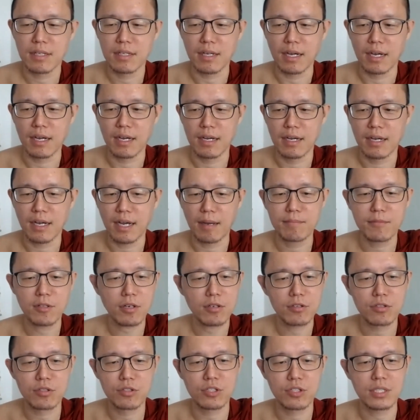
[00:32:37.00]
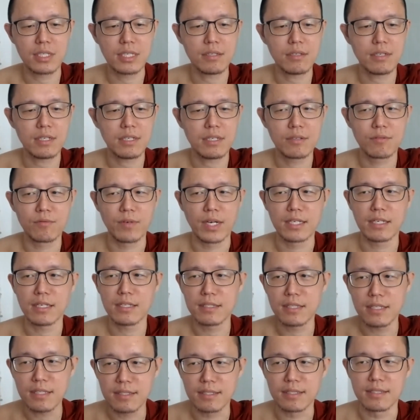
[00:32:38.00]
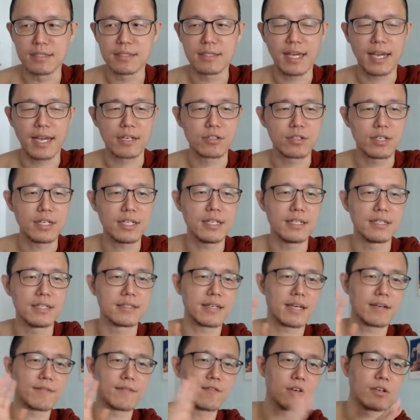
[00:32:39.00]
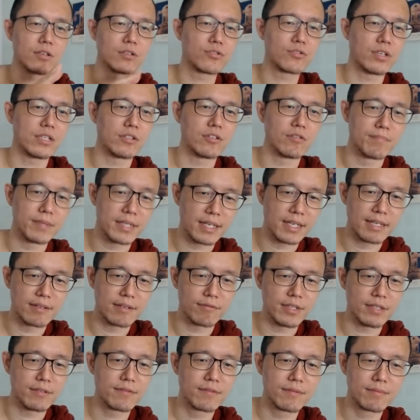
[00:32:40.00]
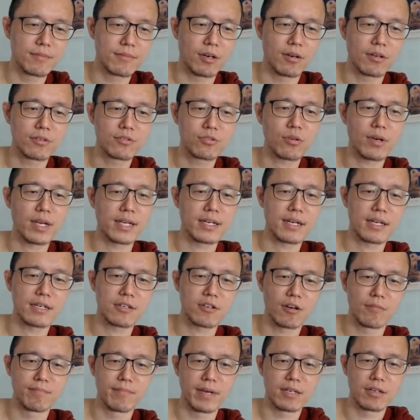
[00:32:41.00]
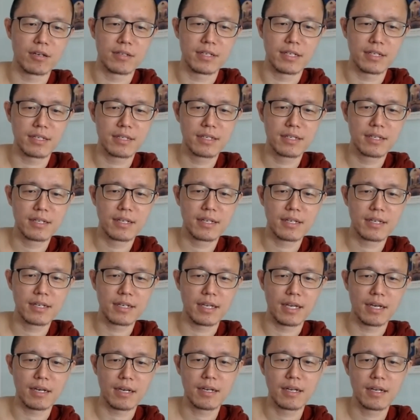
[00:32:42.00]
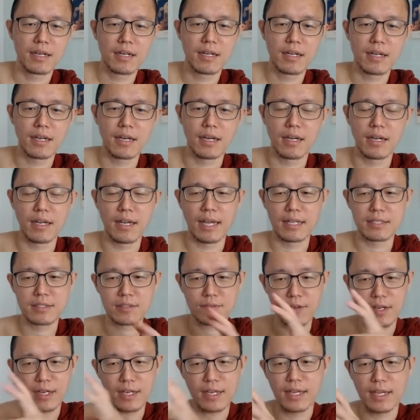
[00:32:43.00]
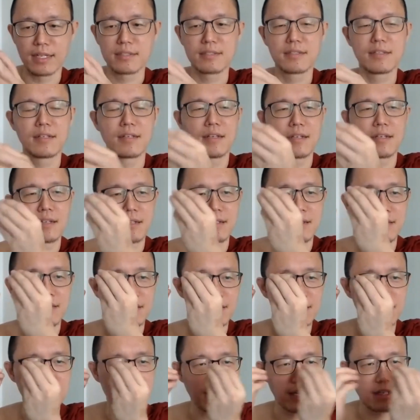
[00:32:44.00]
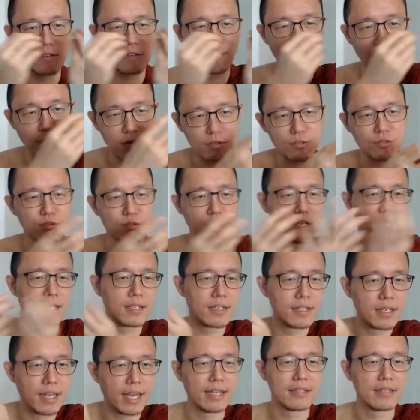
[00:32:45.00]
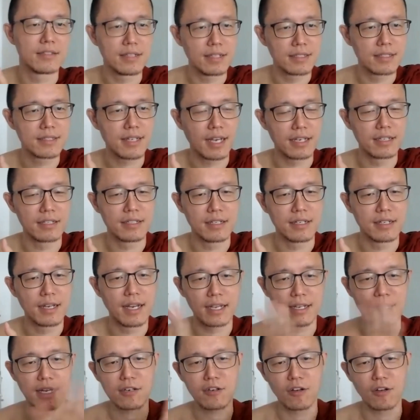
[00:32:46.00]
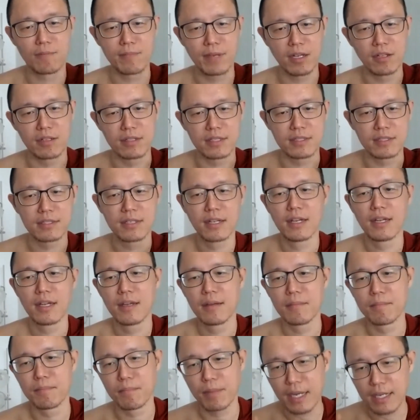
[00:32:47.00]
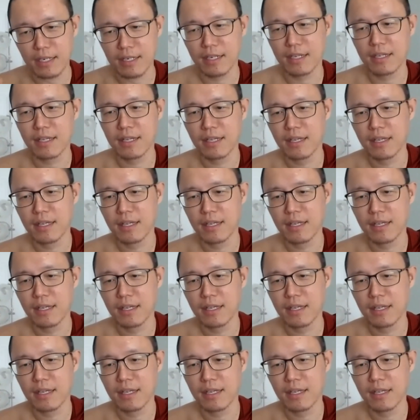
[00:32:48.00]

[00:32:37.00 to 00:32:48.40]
not sure whether this is actually inside Feng Shui to begin with. So I can't comment on it. Yeah. As far as that Feng Shui has this idea, I can't comment on this. But